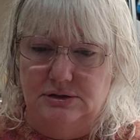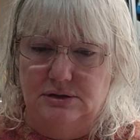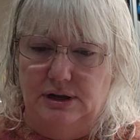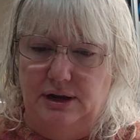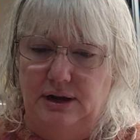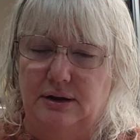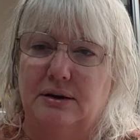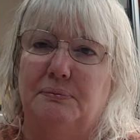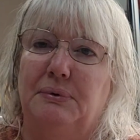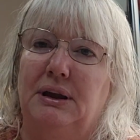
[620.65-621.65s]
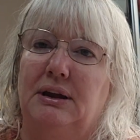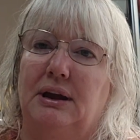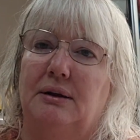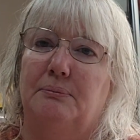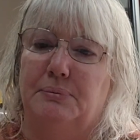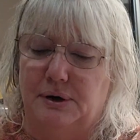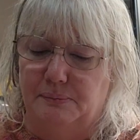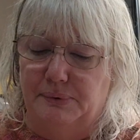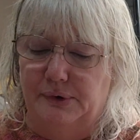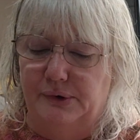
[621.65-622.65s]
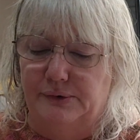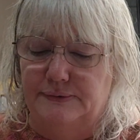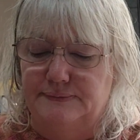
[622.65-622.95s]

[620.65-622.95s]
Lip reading: like pink and purple.